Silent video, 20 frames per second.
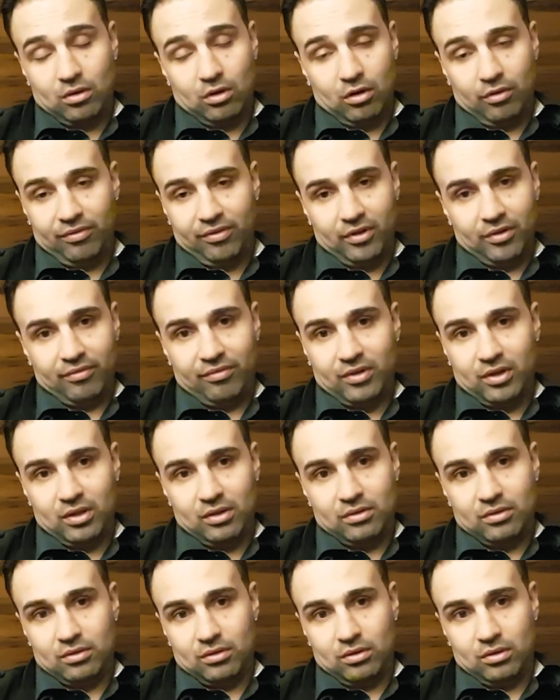All fun
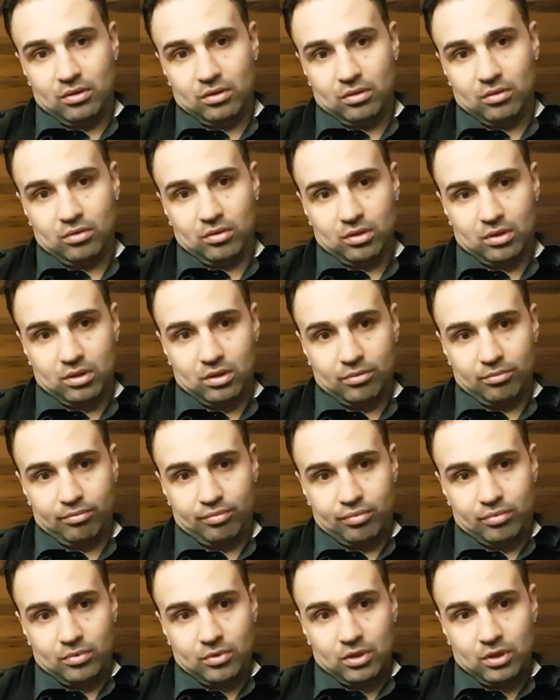fights. You know,
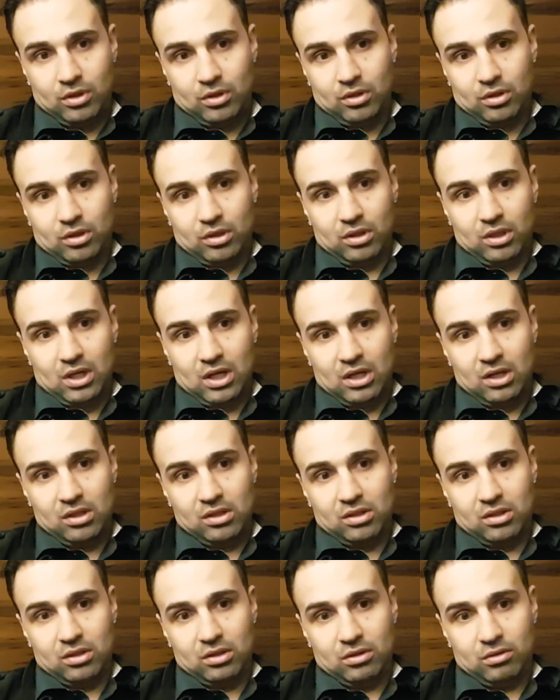
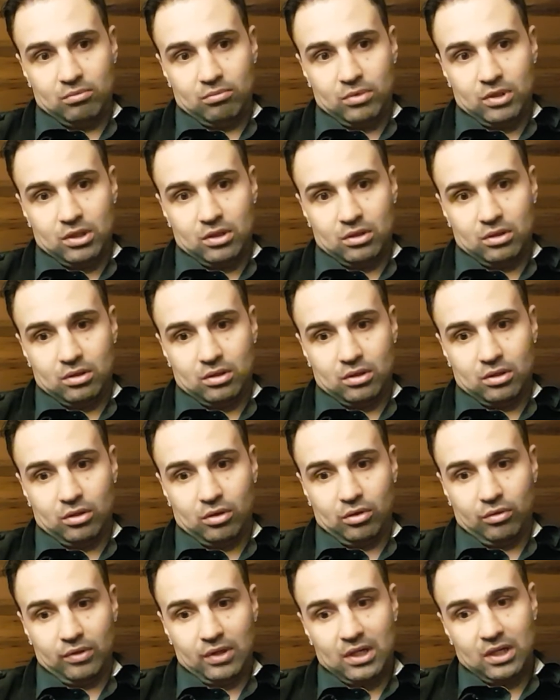Adonis has been a
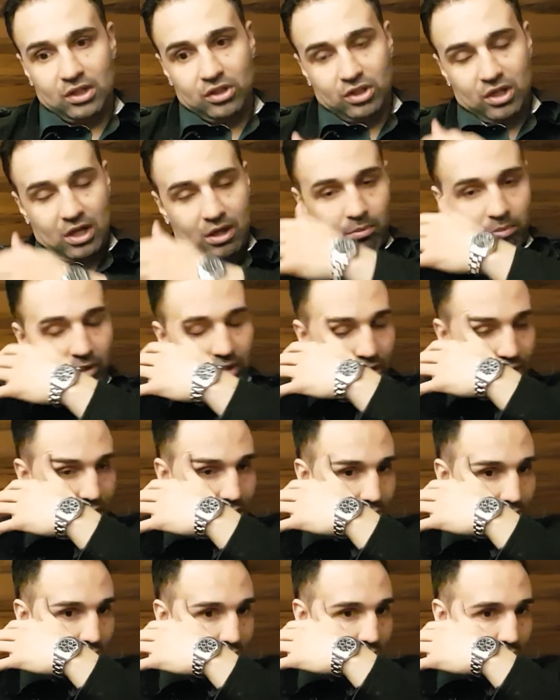long-reigning champion.
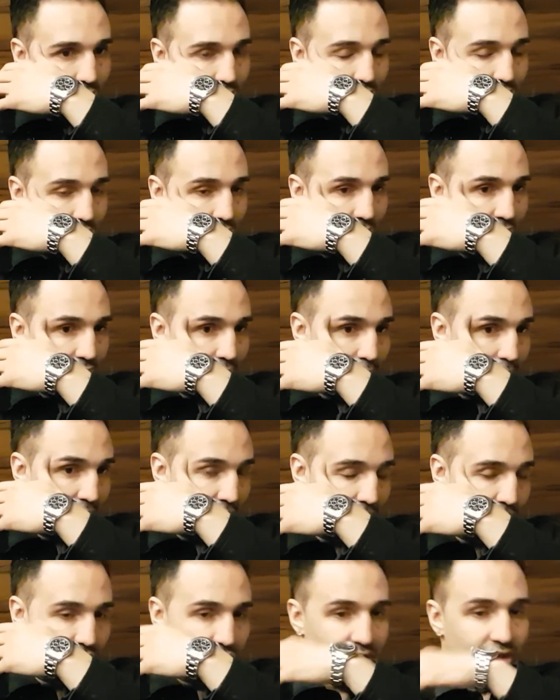I think
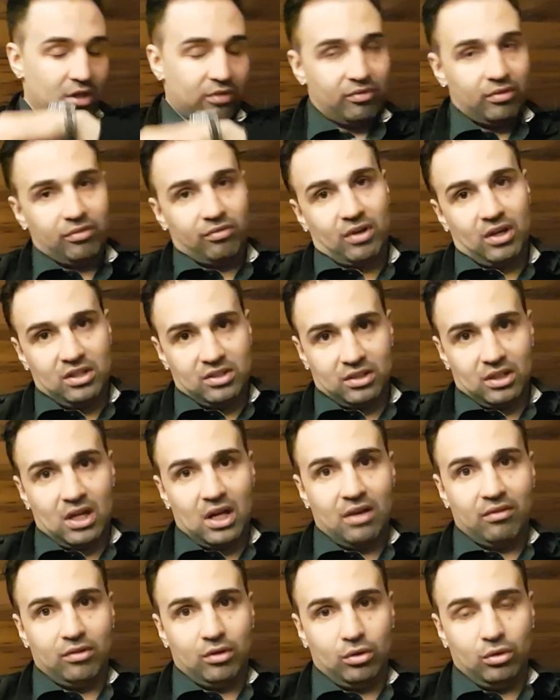Badu is the toughest fight he's going to
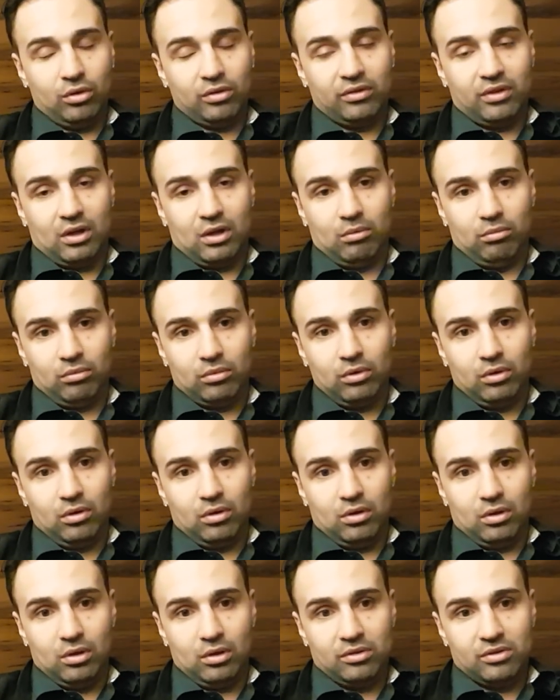have in a long time.
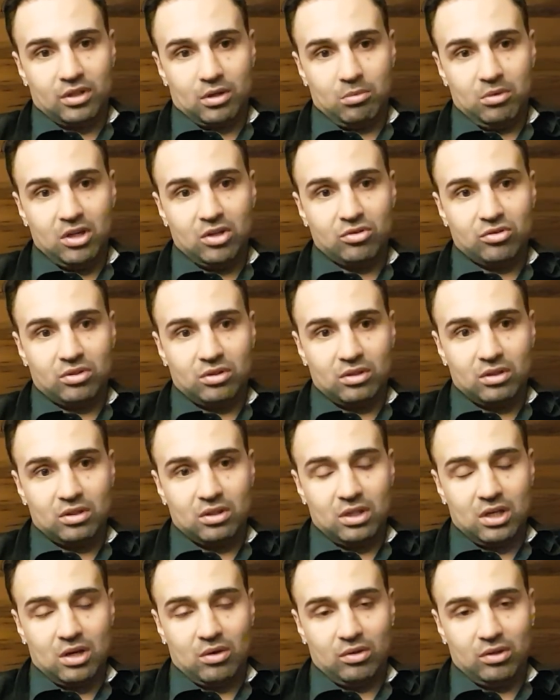It's going to be interesting to
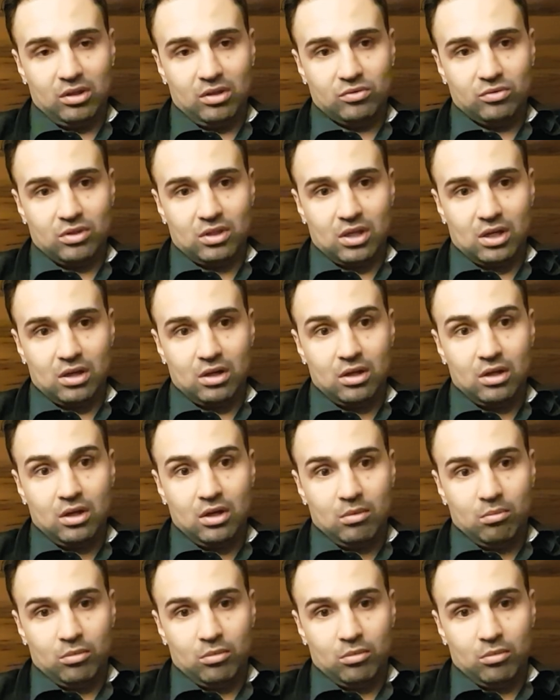see how he deals with that.